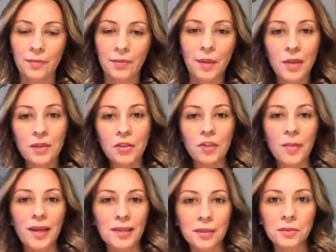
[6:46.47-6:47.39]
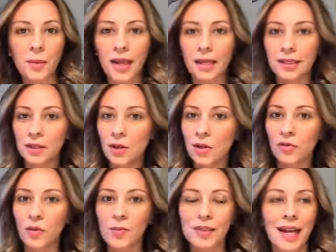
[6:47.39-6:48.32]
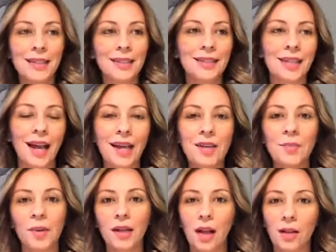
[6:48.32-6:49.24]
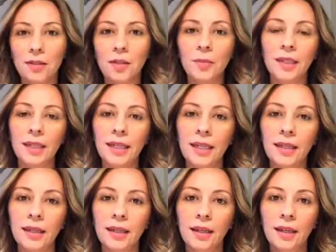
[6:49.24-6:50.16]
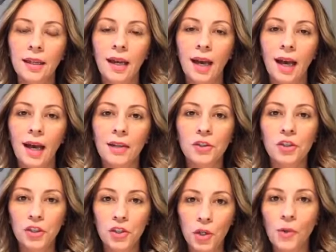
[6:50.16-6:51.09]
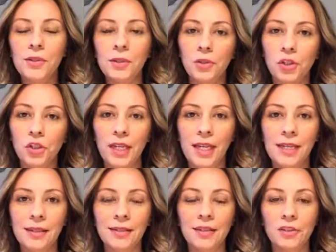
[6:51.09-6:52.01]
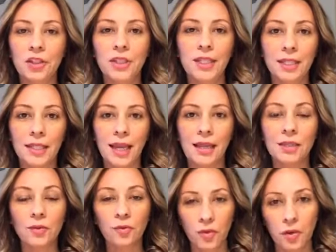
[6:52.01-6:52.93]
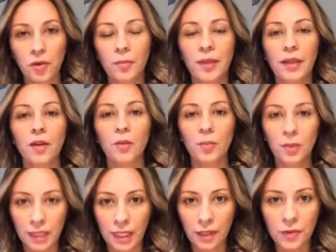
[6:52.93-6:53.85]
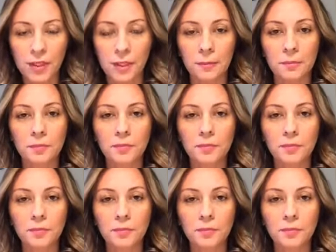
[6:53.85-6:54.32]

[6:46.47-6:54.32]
I mean, she might sway a little from side to side, but ultimately, she knows who she is. She stands firm in her beliefs.